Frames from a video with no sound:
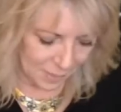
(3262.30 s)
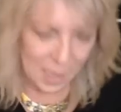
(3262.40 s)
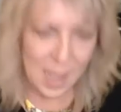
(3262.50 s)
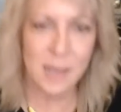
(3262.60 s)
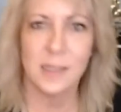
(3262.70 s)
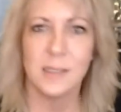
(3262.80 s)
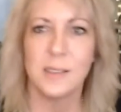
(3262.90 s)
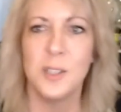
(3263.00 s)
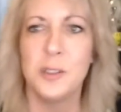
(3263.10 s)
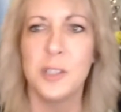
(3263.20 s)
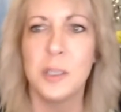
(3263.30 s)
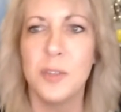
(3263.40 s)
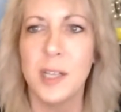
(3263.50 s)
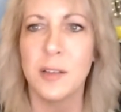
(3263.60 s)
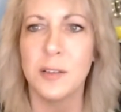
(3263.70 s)
He has a
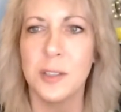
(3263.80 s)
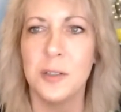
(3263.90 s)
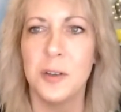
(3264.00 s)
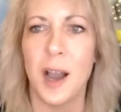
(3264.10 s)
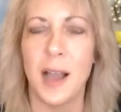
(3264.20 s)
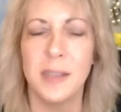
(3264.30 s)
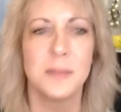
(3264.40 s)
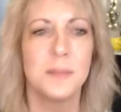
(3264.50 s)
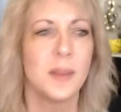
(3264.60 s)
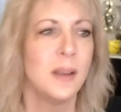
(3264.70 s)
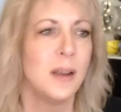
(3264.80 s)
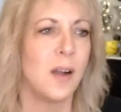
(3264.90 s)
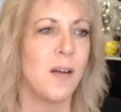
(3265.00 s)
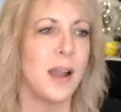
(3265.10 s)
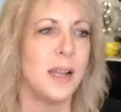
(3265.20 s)
YouTube channel too, you guys.
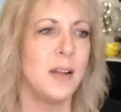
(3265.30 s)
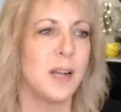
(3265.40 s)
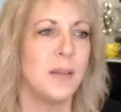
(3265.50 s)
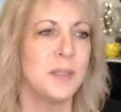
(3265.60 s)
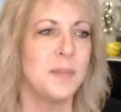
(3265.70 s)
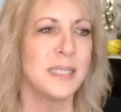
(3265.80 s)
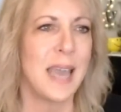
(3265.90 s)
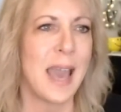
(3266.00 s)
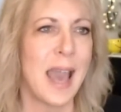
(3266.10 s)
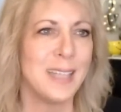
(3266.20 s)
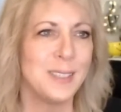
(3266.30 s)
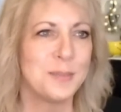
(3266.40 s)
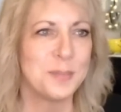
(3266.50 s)
All right, here comes Miss Kat.